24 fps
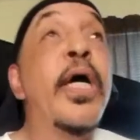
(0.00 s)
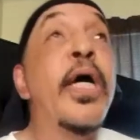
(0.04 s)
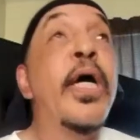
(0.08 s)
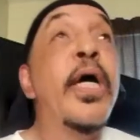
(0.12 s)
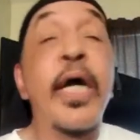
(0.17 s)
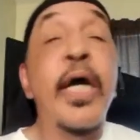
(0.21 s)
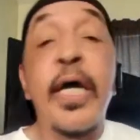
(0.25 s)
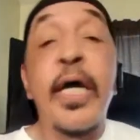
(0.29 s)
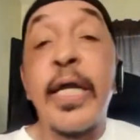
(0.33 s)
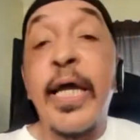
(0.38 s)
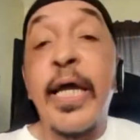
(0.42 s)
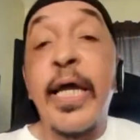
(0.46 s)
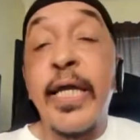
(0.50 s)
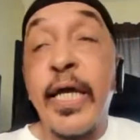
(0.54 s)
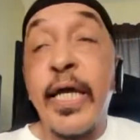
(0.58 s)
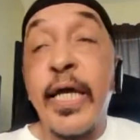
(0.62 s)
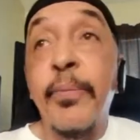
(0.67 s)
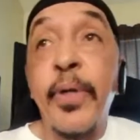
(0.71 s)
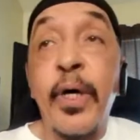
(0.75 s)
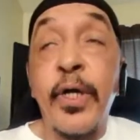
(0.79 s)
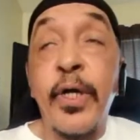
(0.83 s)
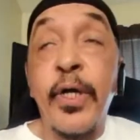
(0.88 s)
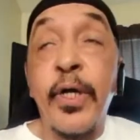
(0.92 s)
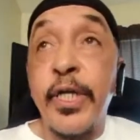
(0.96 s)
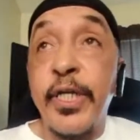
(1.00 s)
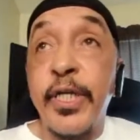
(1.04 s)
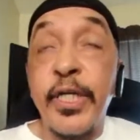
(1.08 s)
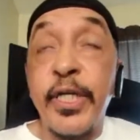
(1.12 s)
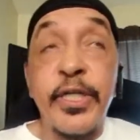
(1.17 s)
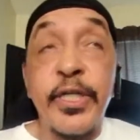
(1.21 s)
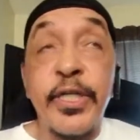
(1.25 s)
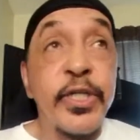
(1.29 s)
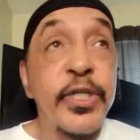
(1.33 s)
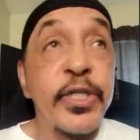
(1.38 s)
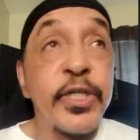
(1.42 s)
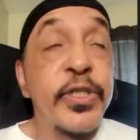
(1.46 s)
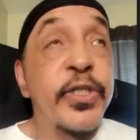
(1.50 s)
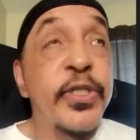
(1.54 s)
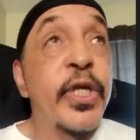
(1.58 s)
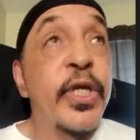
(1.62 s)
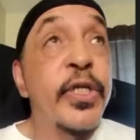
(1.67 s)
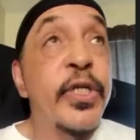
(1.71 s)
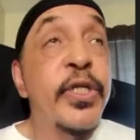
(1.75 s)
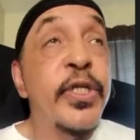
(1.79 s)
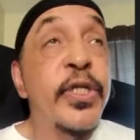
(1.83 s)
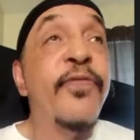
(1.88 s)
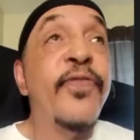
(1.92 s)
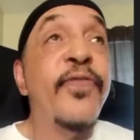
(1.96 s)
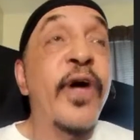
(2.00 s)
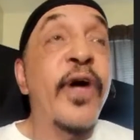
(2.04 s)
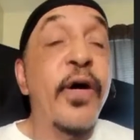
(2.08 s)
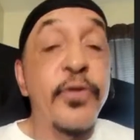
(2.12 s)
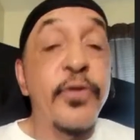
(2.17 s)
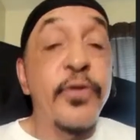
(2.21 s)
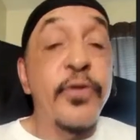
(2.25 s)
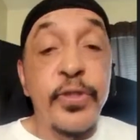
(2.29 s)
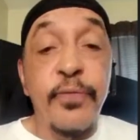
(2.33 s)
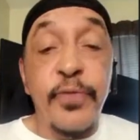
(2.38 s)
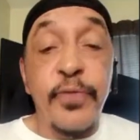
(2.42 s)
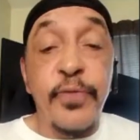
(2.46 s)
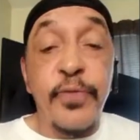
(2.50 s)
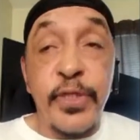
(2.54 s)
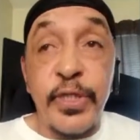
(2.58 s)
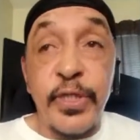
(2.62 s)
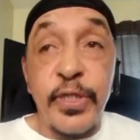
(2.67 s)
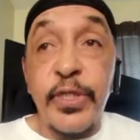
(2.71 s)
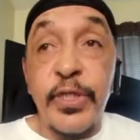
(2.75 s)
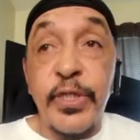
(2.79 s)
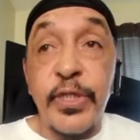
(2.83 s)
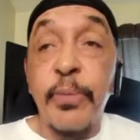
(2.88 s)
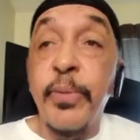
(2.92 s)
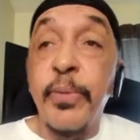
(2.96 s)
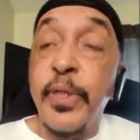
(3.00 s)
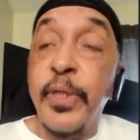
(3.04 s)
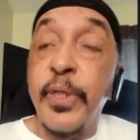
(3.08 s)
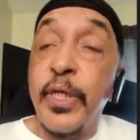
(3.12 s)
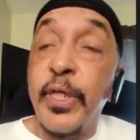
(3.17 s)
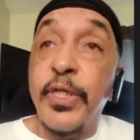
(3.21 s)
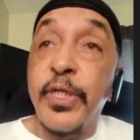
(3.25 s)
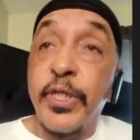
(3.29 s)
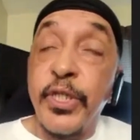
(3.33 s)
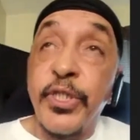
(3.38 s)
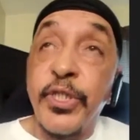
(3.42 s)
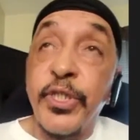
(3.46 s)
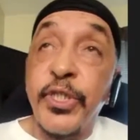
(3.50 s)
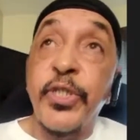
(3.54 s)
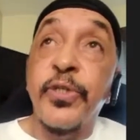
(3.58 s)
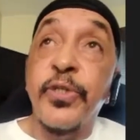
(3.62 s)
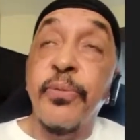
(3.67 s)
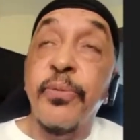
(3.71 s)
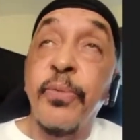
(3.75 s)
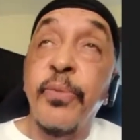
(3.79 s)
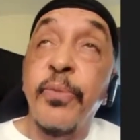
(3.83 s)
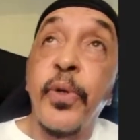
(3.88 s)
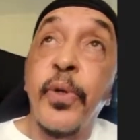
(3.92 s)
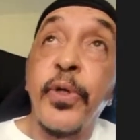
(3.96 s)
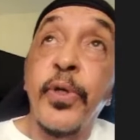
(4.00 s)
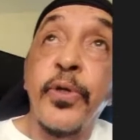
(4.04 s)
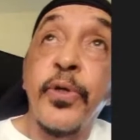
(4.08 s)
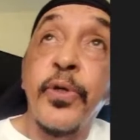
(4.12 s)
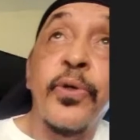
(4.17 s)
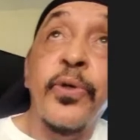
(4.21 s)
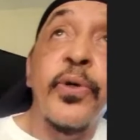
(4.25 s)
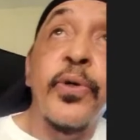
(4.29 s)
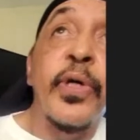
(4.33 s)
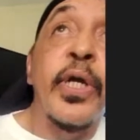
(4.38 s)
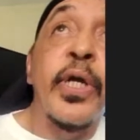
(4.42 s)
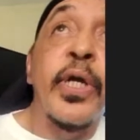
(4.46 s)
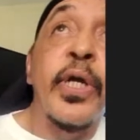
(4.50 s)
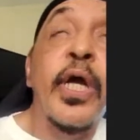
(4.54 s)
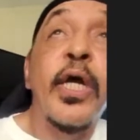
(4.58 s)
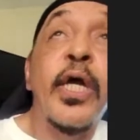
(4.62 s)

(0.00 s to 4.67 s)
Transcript: and I let them know that this is the founders of the system, and this is the system that we're doing.